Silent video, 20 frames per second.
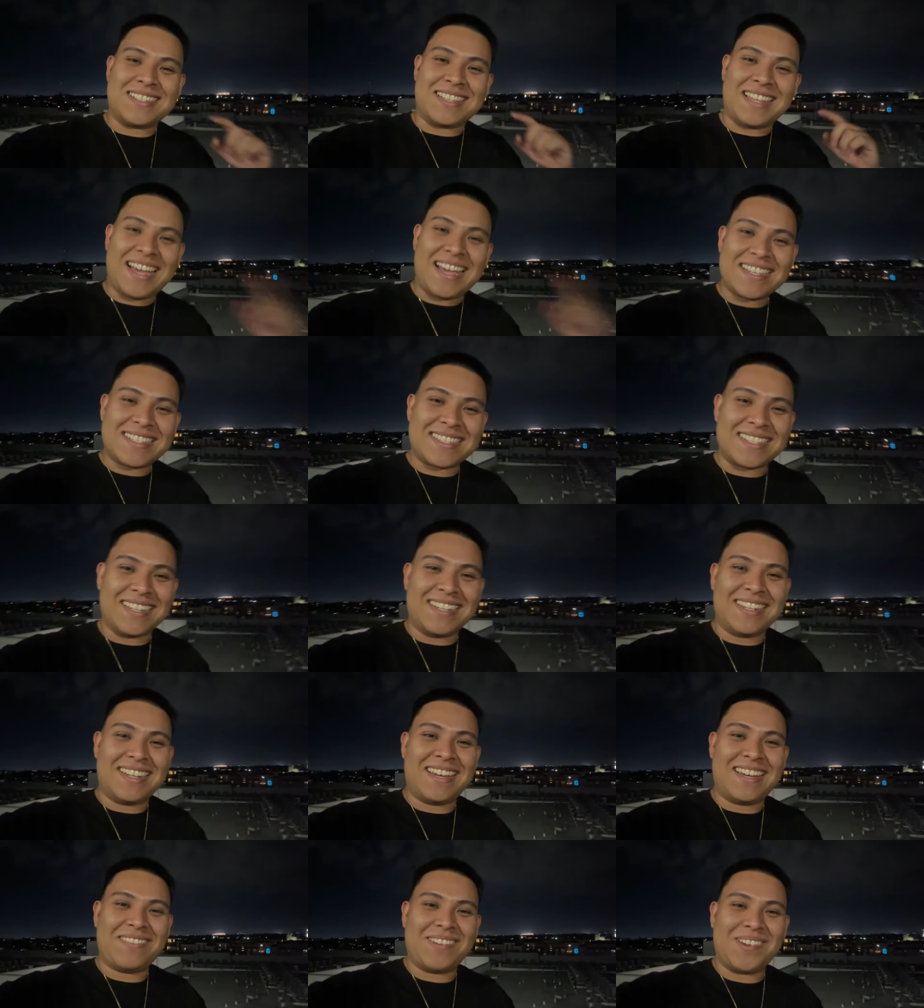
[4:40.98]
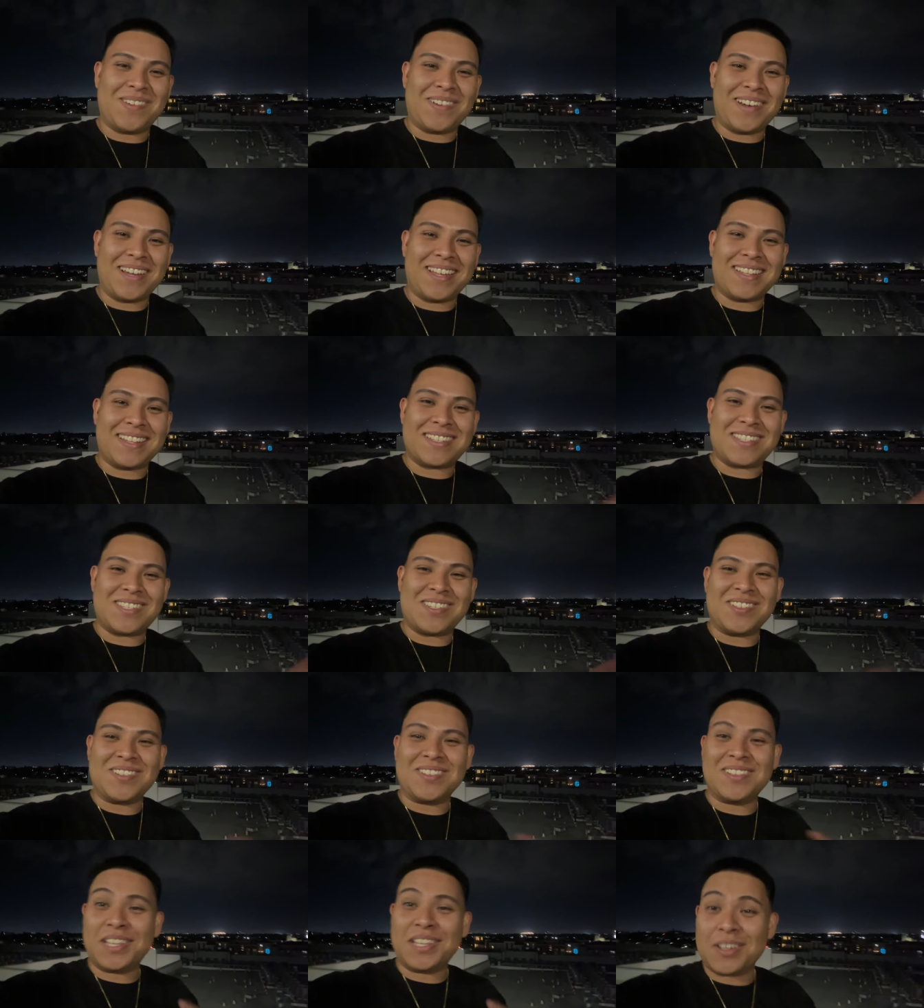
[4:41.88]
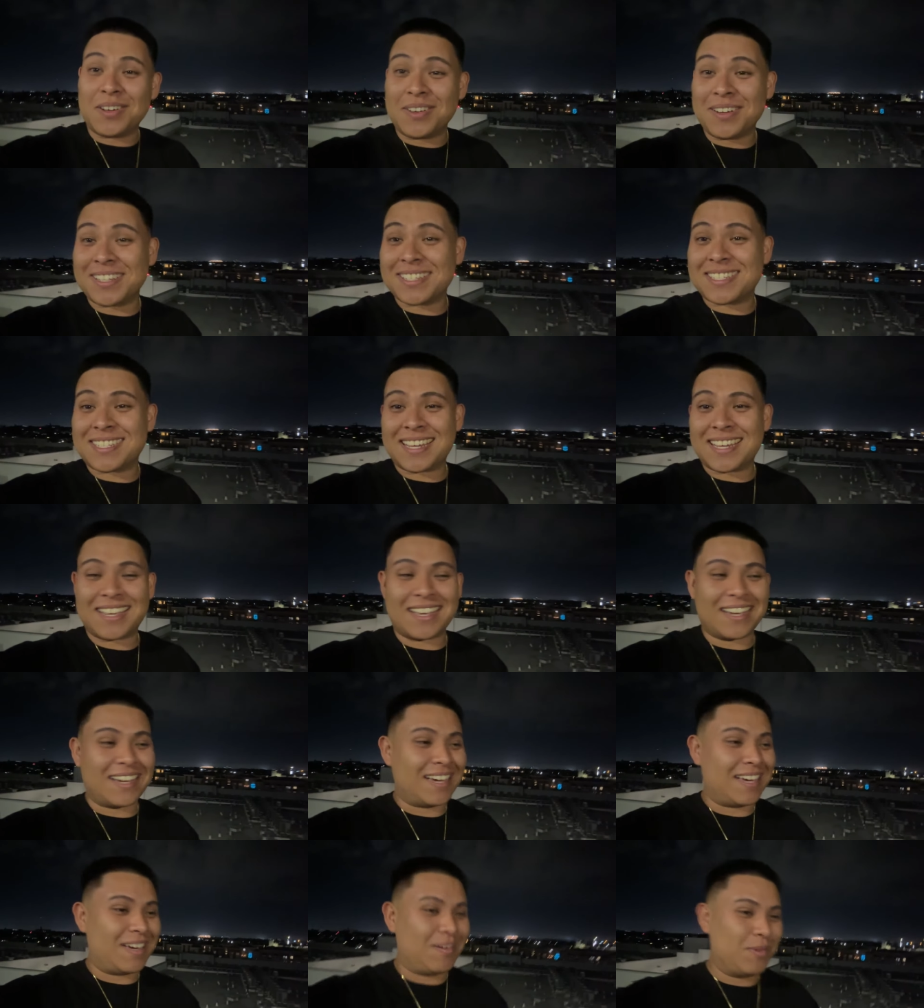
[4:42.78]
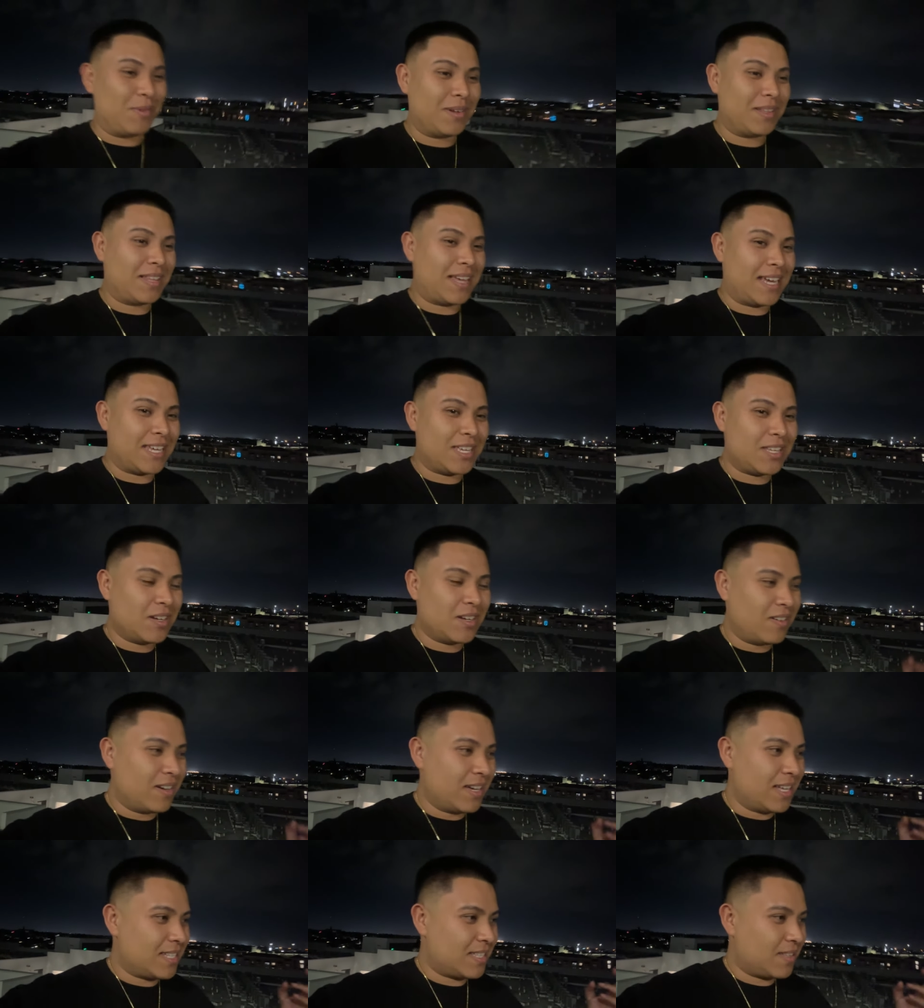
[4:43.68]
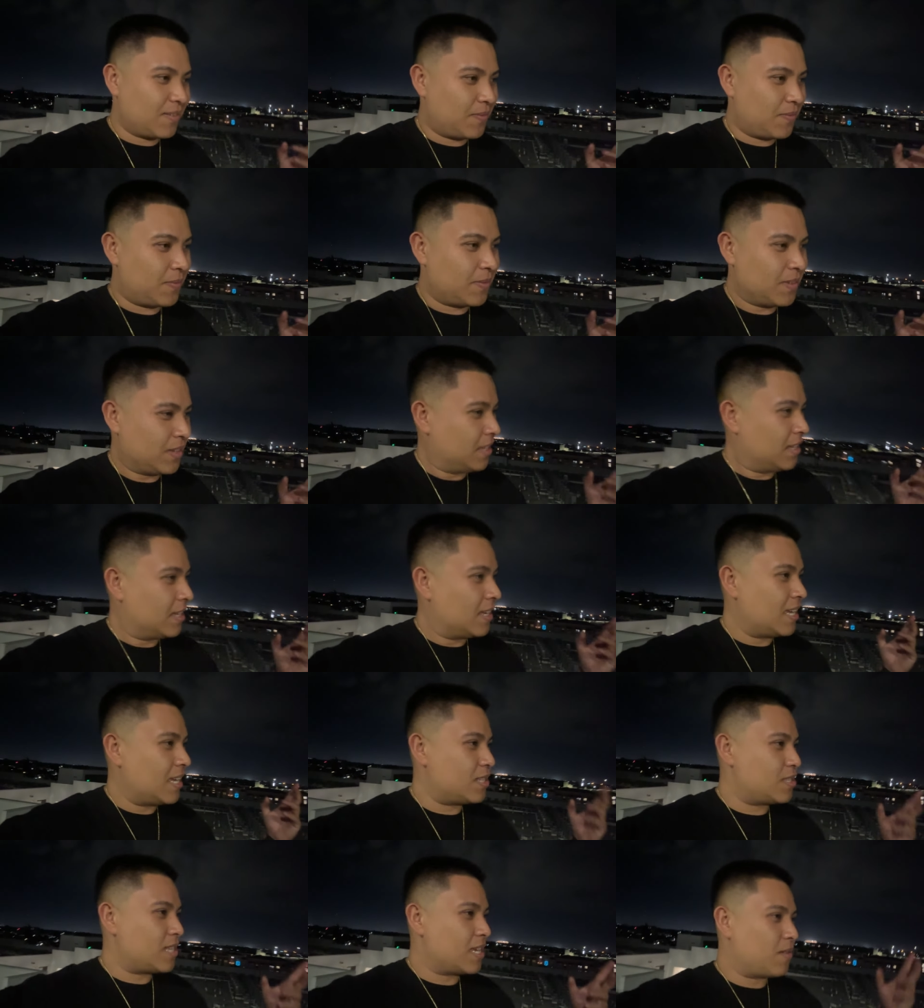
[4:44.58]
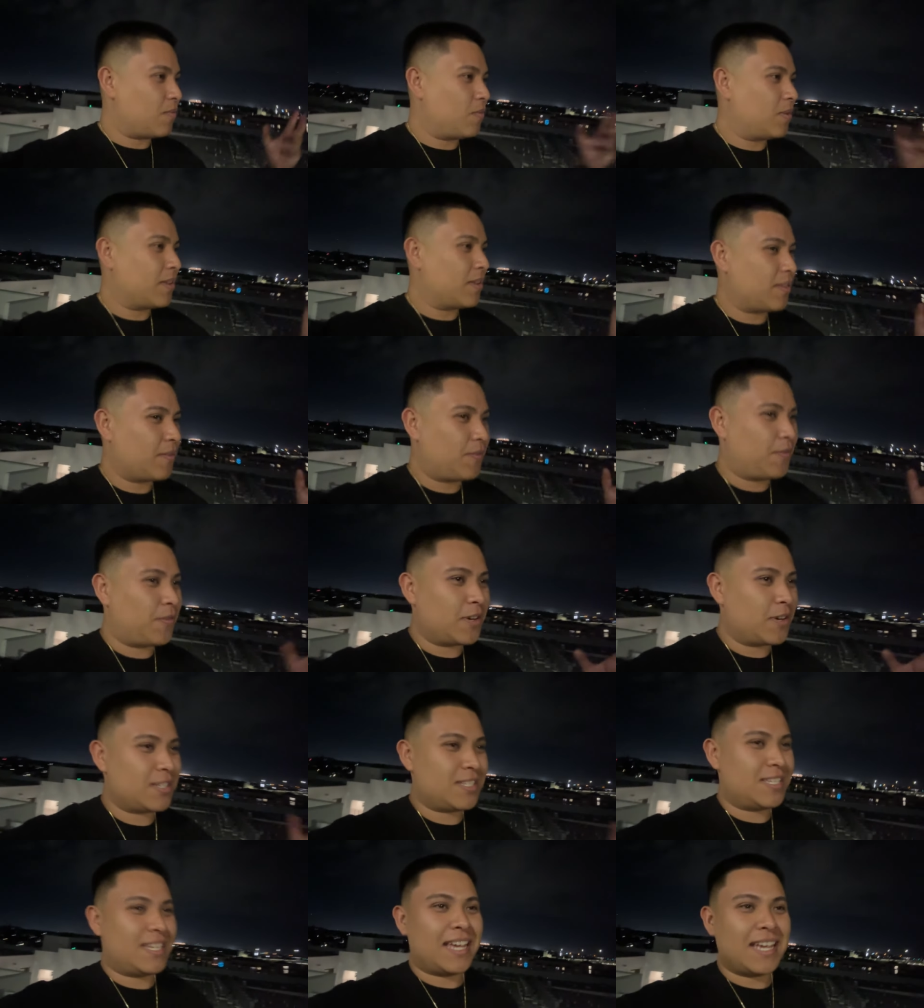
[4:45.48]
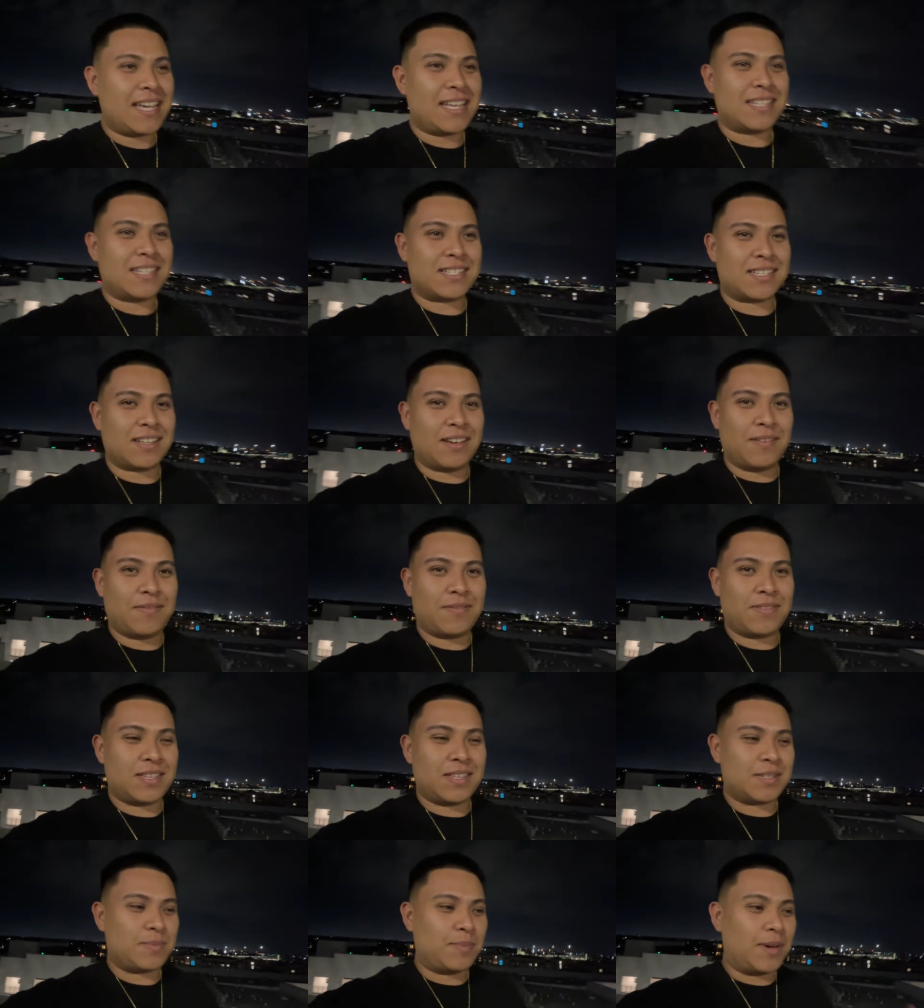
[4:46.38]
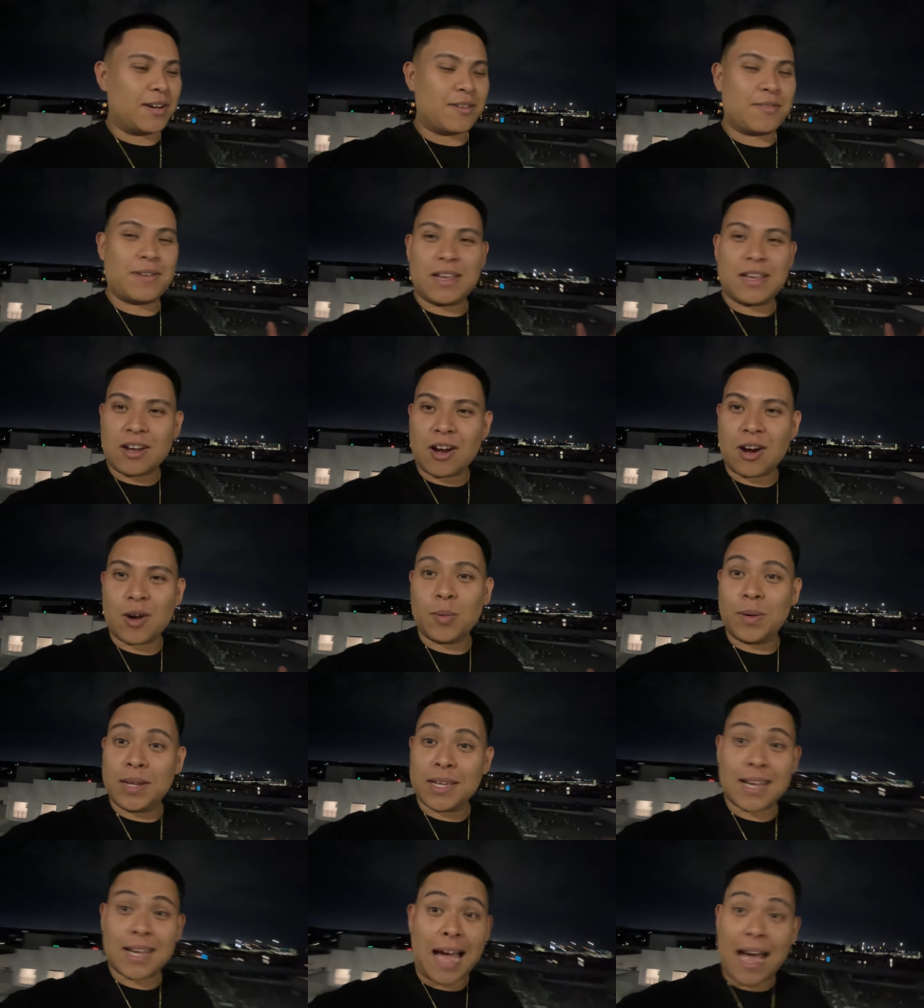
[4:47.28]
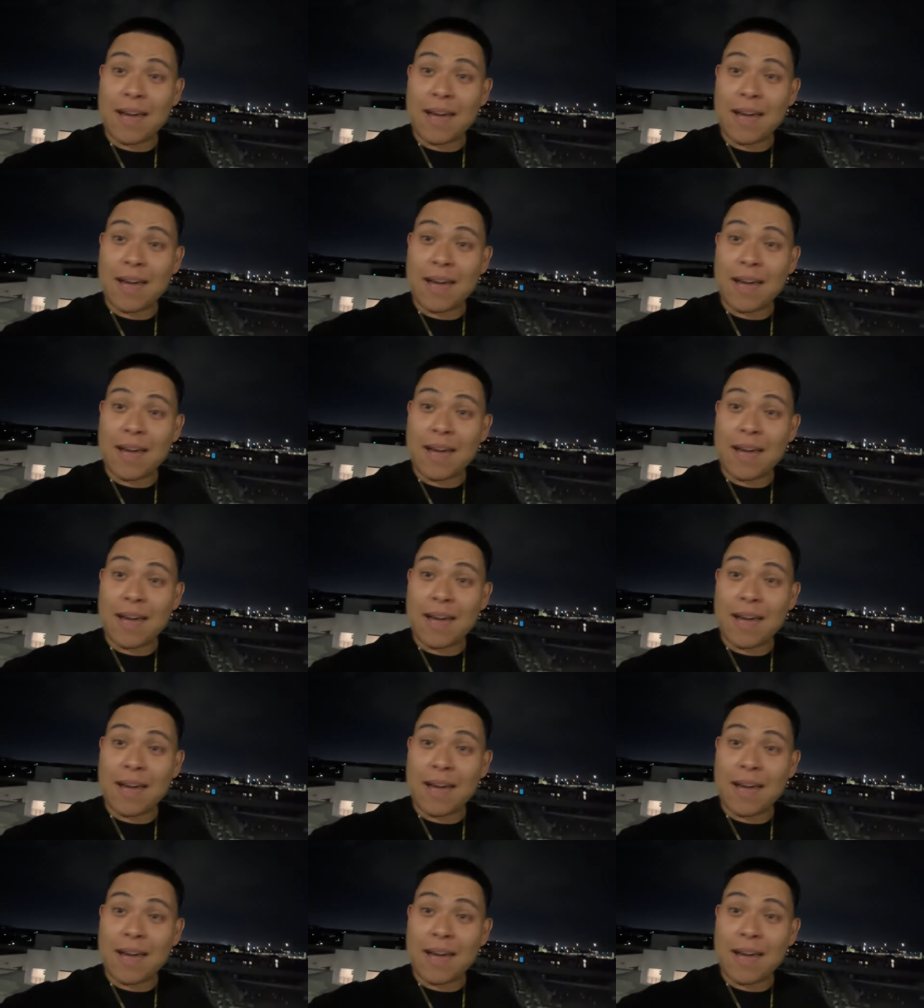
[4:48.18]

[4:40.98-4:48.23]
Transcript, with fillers: last Sunday we went to Laguna Seca and we we're like, you know what? It's the, f it's like one of the first days of this Monterey Car Week.